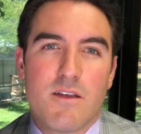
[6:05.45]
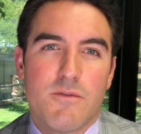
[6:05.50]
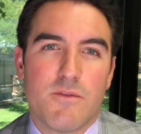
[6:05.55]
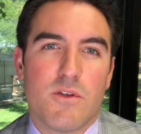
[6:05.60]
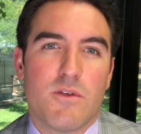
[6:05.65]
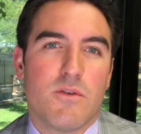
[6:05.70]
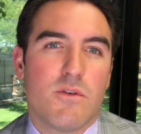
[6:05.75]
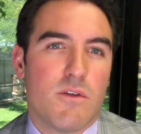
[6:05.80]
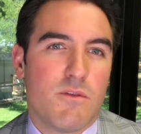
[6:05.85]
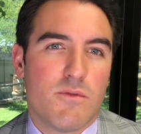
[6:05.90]

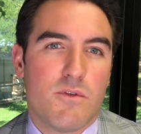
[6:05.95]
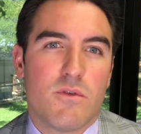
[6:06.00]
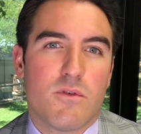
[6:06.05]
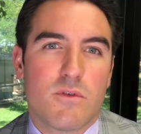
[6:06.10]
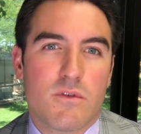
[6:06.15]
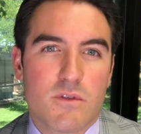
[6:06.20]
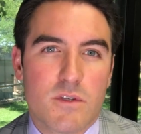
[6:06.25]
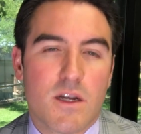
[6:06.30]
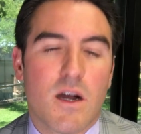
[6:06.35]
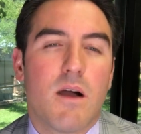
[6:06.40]
If
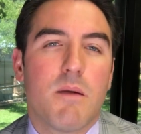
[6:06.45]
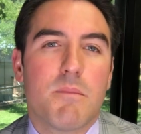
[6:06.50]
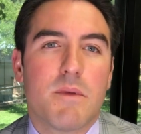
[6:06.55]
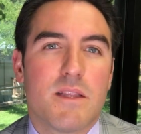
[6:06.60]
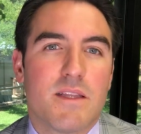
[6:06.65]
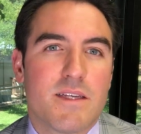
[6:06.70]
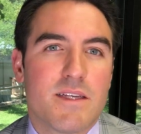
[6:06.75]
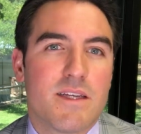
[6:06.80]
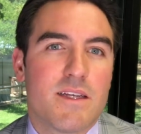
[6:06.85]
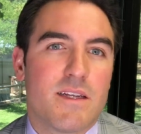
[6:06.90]
you're
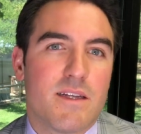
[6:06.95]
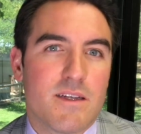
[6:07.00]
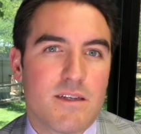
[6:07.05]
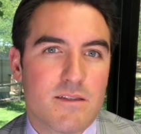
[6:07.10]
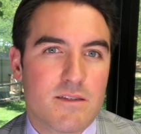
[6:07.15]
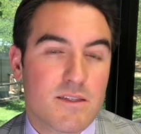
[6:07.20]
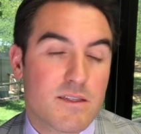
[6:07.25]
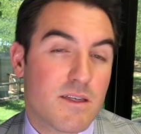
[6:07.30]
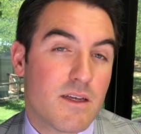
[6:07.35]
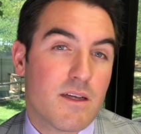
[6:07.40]
commonly
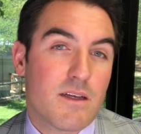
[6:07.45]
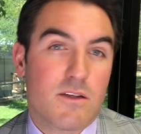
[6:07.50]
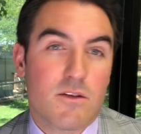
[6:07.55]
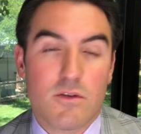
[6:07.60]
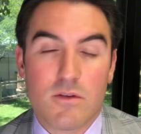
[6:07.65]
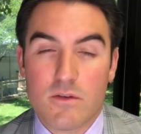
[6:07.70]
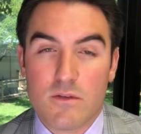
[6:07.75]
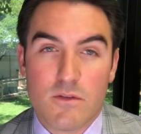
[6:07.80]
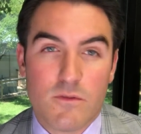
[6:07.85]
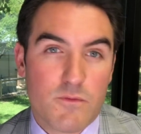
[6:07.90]
getting
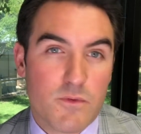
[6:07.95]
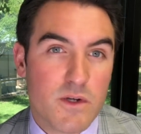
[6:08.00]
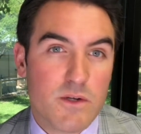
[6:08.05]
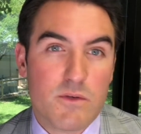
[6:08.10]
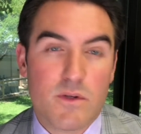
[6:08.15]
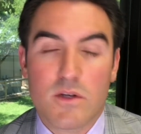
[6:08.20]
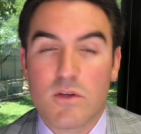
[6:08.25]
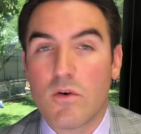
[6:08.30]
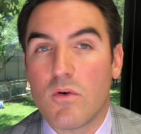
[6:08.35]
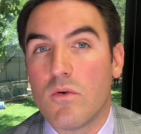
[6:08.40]
sick or the
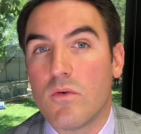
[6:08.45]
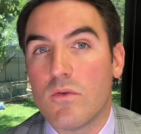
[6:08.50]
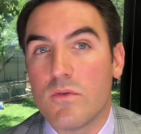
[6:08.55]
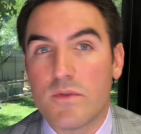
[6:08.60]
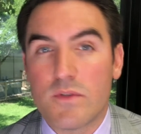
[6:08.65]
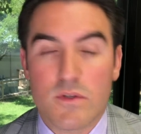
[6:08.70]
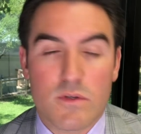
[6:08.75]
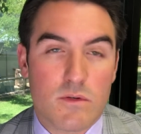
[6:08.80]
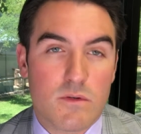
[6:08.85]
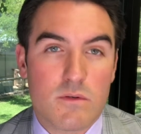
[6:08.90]
frequent
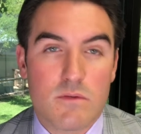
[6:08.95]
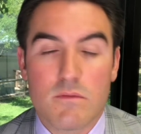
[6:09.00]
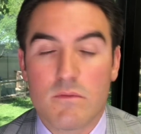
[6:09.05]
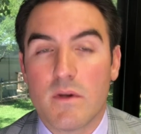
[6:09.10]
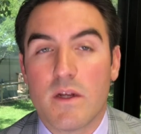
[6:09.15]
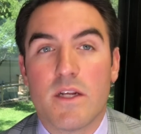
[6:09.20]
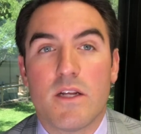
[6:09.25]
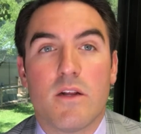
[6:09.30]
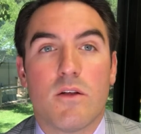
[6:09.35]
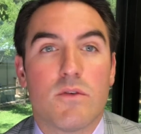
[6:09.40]
colds or
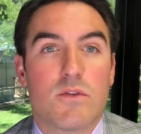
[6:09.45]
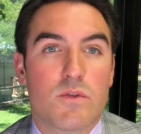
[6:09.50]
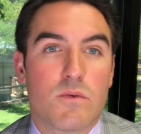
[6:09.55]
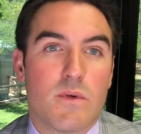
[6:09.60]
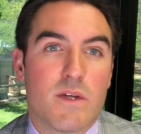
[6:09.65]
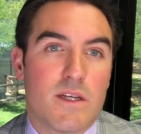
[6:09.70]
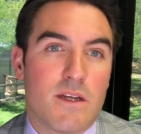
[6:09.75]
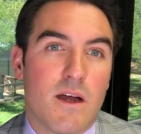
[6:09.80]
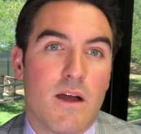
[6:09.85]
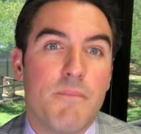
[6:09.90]
runny nose or
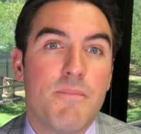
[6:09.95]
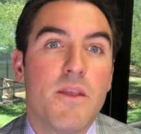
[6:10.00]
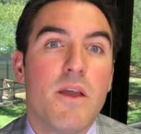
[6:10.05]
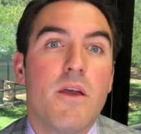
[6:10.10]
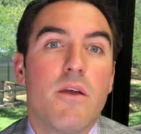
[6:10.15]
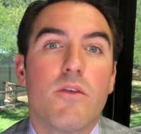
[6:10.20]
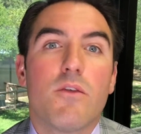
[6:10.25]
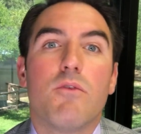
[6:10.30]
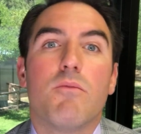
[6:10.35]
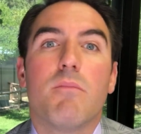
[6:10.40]
whatnot,
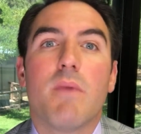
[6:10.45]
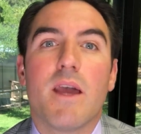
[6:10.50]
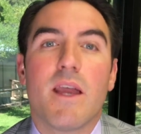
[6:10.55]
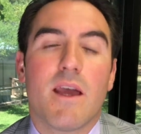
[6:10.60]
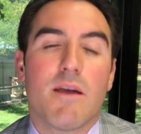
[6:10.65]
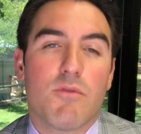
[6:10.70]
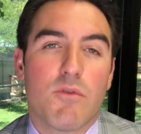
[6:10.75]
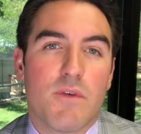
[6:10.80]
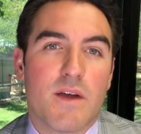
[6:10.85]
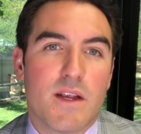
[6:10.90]
you
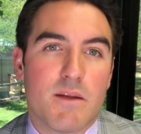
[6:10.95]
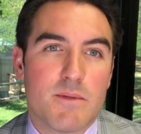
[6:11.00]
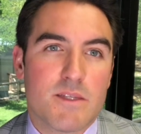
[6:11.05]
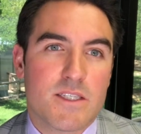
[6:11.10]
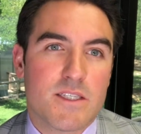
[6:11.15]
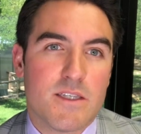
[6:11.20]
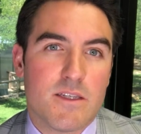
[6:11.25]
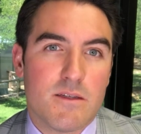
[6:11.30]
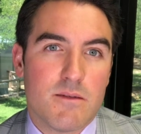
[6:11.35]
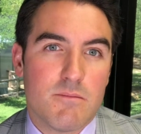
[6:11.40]
may have a
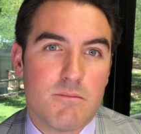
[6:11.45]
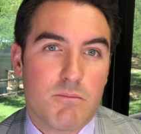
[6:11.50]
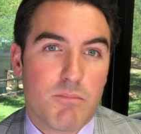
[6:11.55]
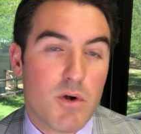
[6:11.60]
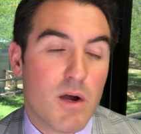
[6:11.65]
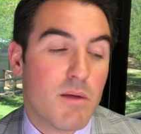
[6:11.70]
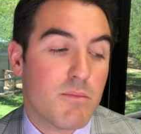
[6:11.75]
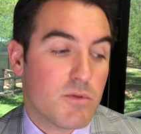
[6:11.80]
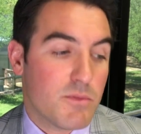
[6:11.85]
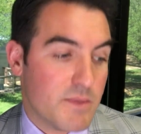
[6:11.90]
vitamin C
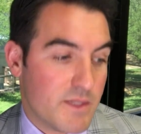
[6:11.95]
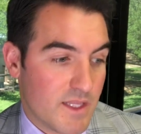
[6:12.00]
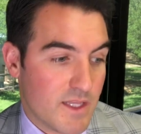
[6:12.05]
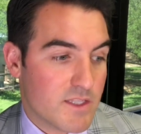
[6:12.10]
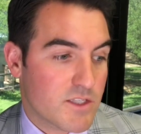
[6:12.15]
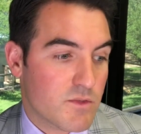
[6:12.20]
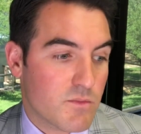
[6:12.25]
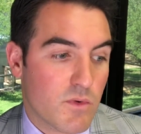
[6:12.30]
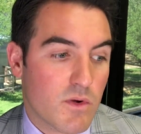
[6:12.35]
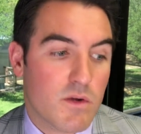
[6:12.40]
problem, and
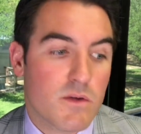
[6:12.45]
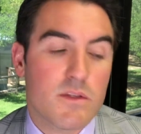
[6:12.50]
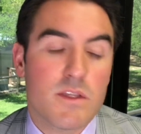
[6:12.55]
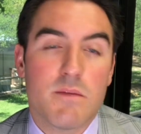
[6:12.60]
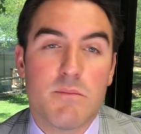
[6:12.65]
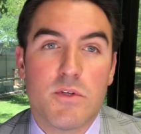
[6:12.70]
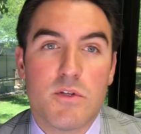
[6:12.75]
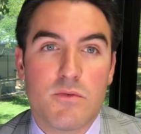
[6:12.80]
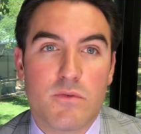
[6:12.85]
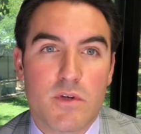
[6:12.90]
that's where
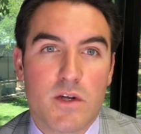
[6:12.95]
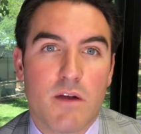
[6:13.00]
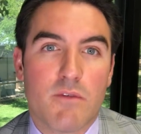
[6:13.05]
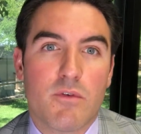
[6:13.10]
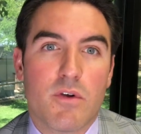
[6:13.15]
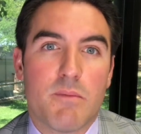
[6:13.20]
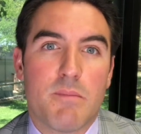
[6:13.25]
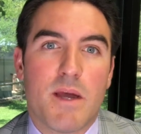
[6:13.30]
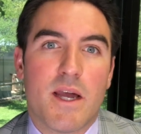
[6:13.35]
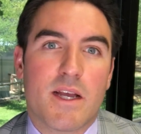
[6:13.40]
the immune
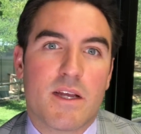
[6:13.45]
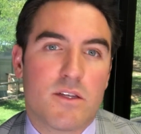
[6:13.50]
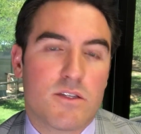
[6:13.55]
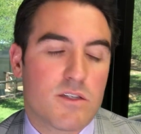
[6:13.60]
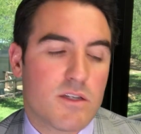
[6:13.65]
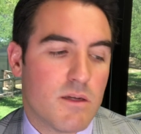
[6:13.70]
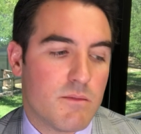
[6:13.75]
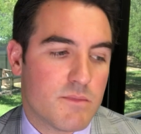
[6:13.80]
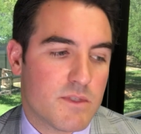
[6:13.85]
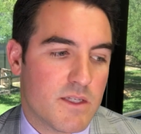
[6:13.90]
recovery
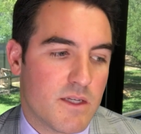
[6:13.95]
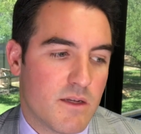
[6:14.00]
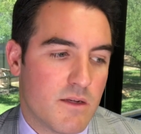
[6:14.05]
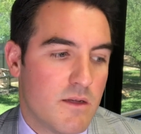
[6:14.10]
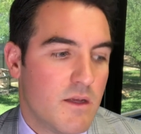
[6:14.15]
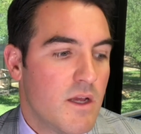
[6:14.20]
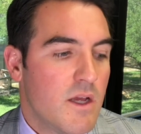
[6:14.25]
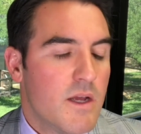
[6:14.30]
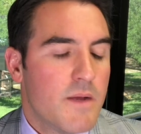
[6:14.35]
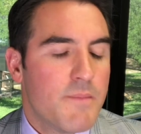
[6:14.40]
package comes
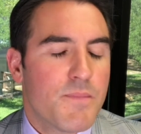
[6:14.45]
in.